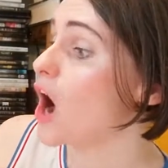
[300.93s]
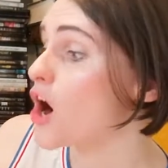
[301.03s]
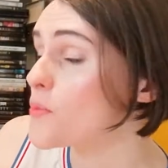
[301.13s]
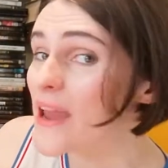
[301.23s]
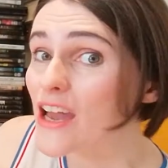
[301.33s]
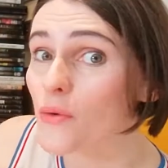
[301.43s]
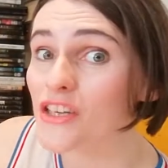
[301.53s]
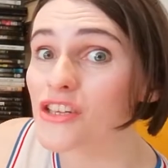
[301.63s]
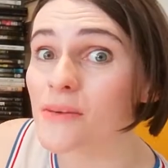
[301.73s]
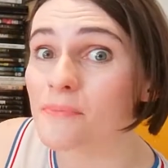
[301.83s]
Are we going
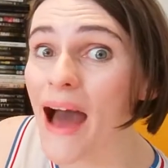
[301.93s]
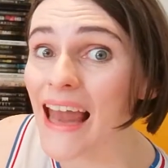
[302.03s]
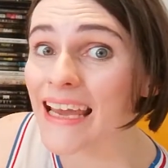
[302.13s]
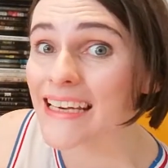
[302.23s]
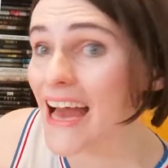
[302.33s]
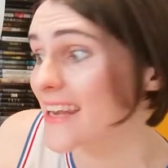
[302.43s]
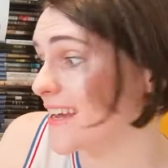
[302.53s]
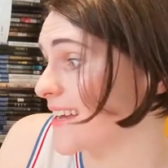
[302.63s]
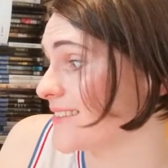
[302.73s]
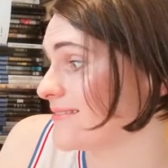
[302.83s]
to the ballet,
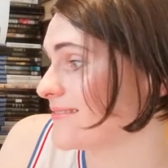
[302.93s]
Nana?